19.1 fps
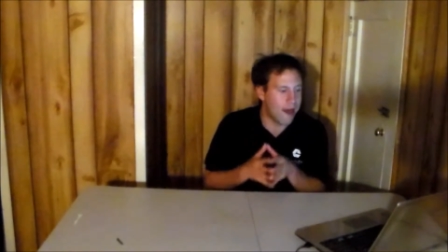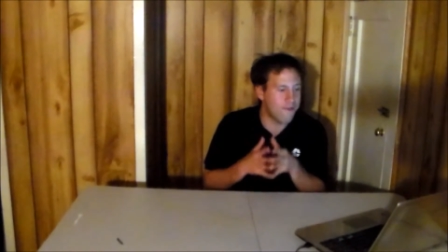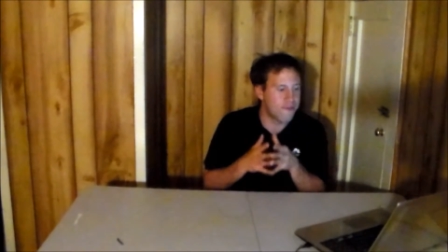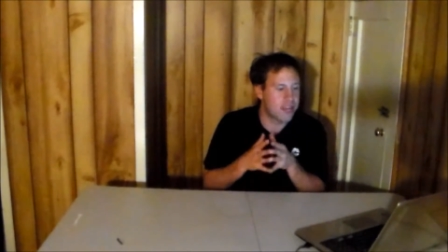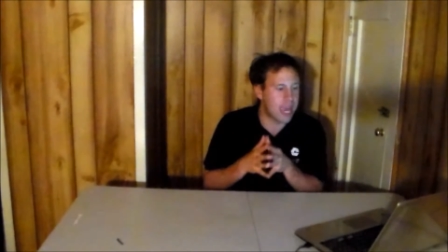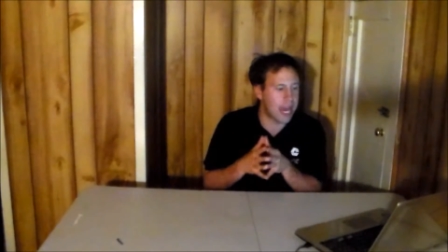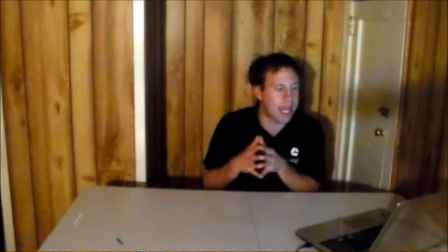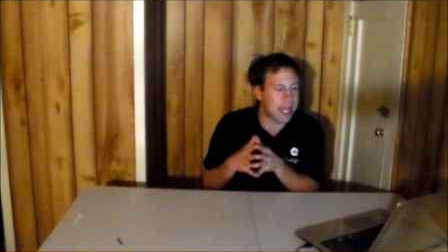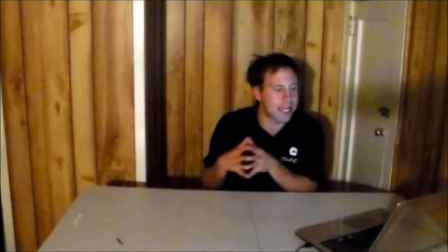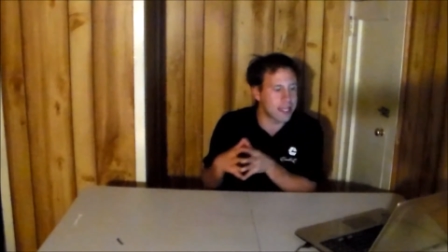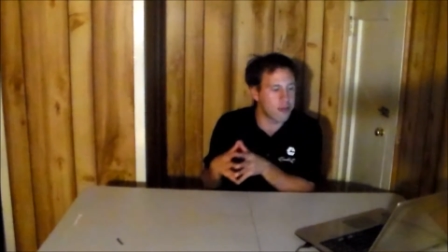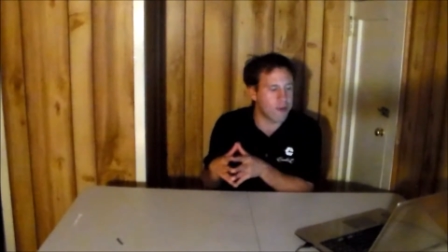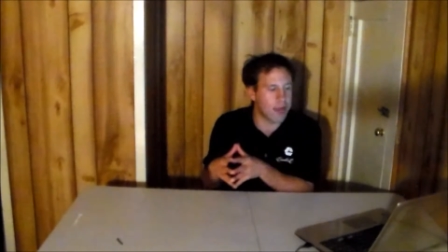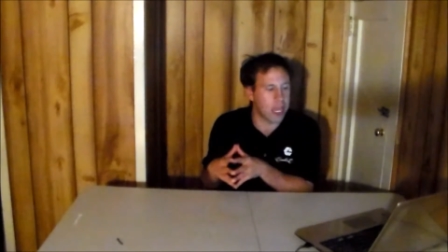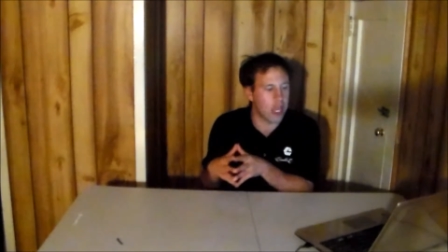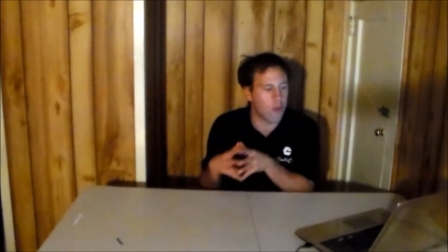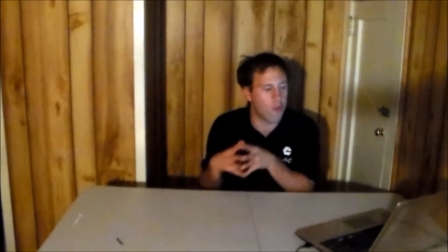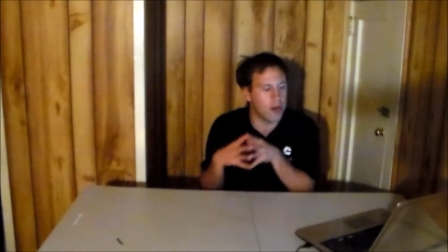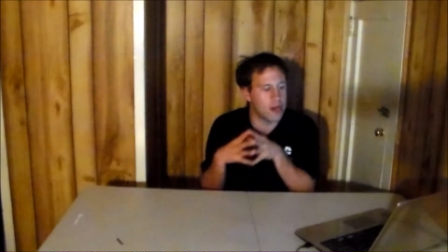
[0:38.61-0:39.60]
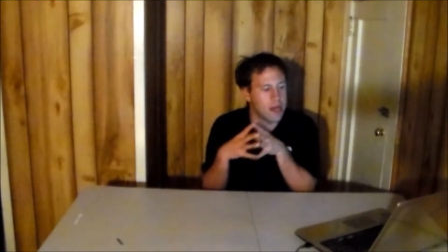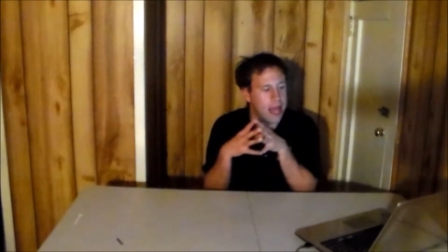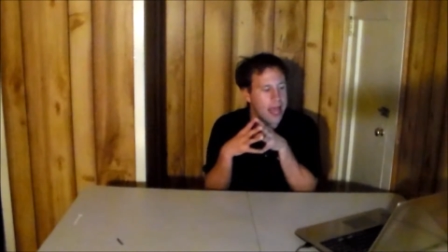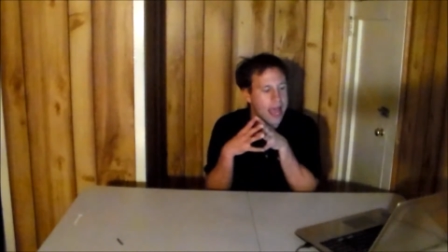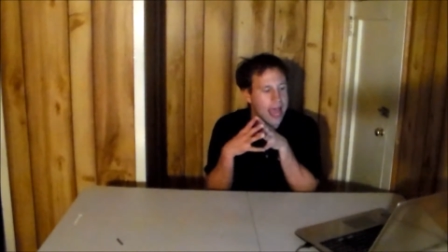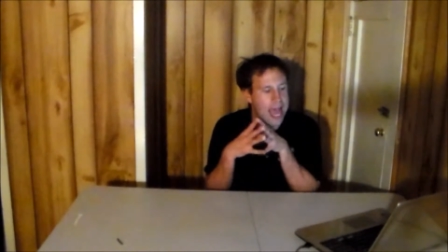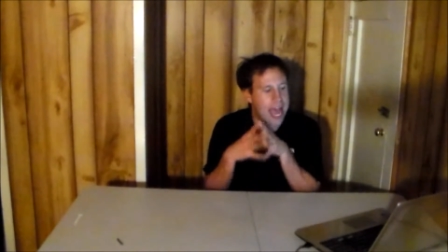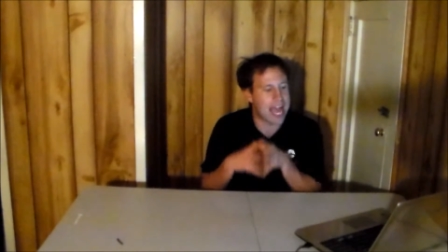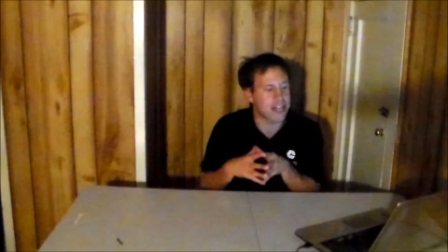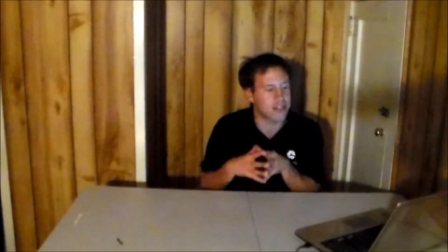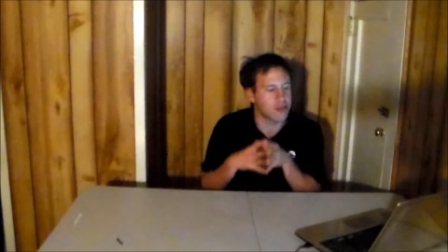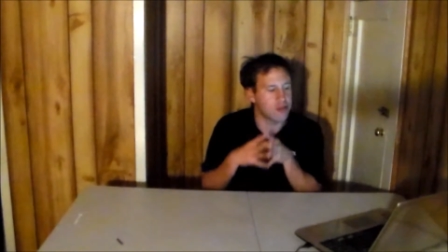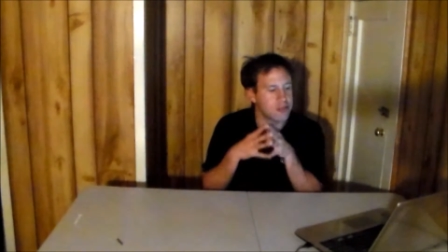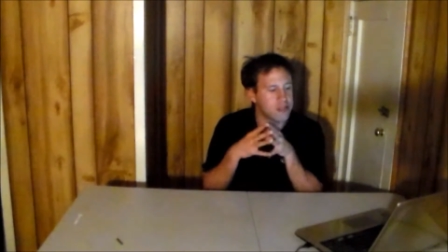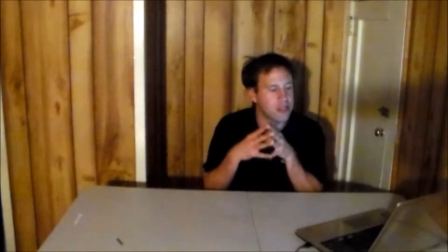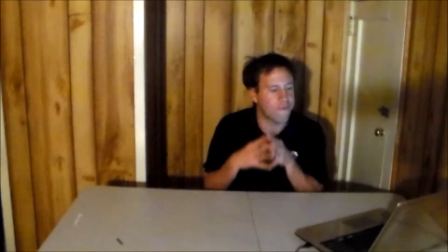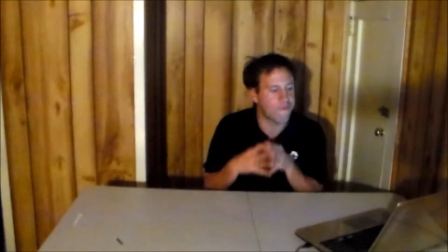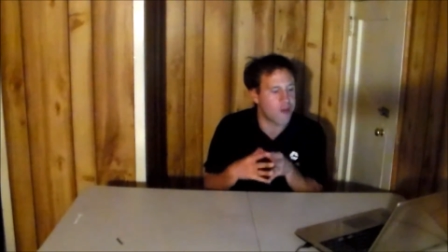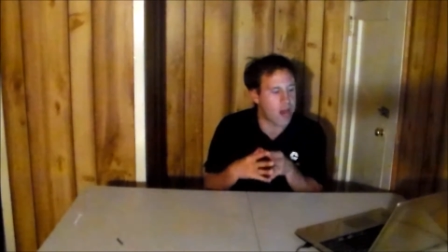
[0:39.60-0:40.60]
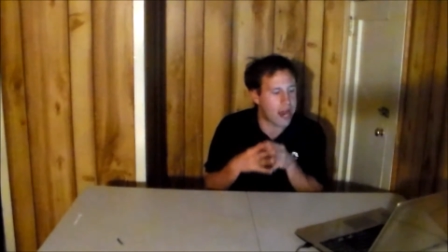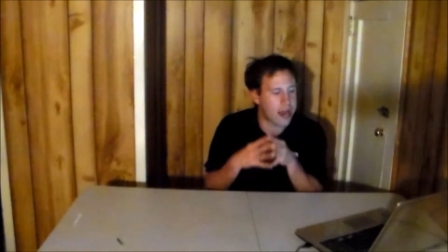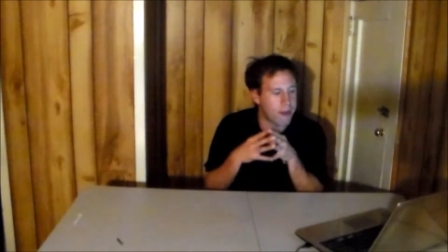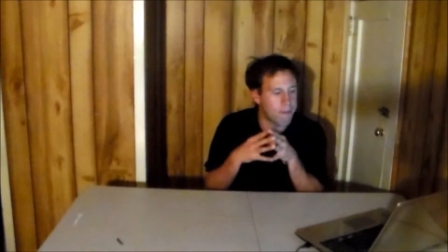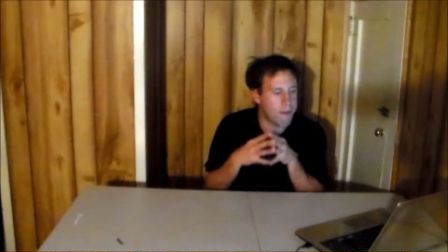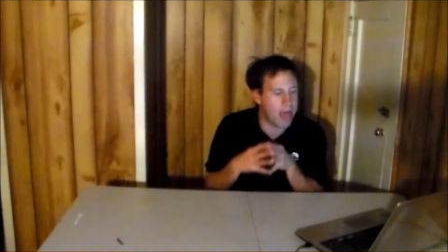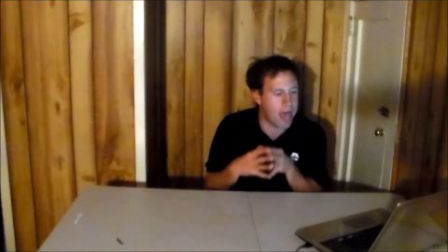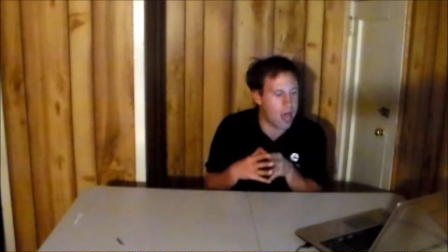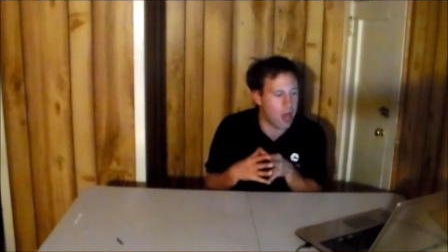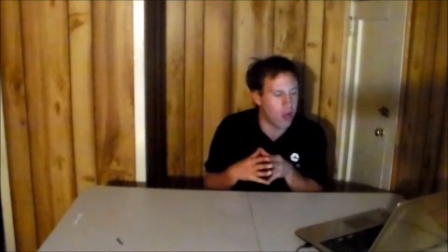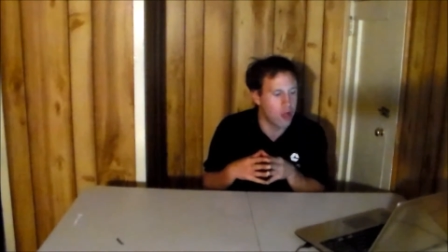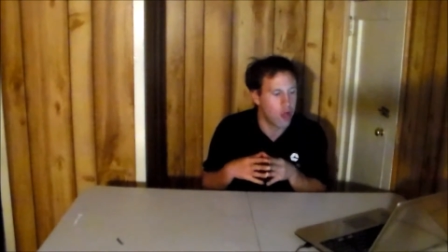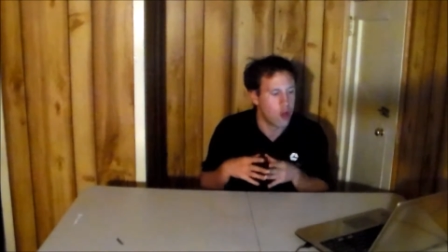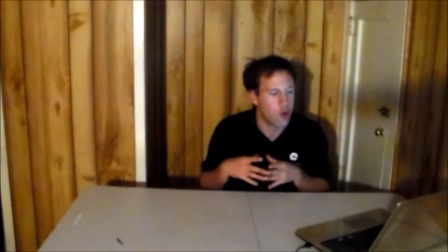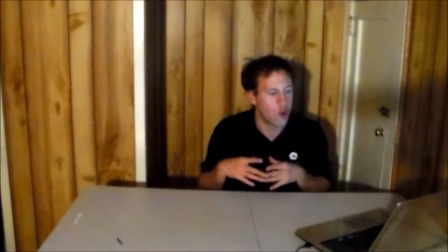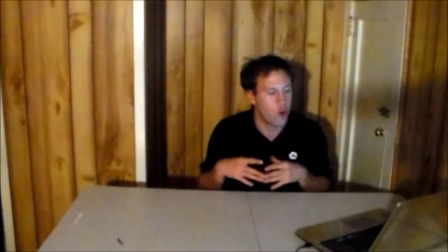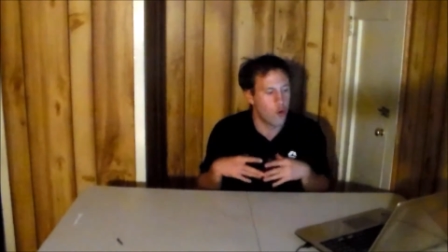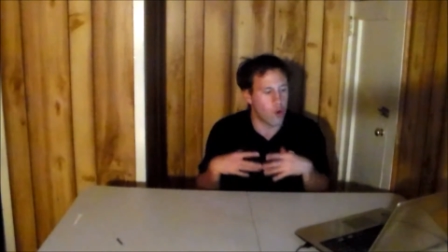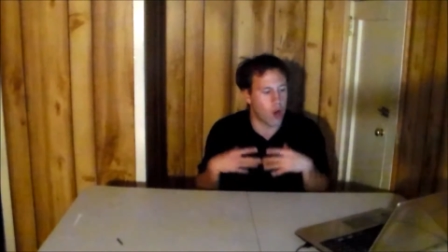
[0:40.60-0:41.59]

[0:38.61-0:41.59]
of getting in the ring with actor Stephen Amell,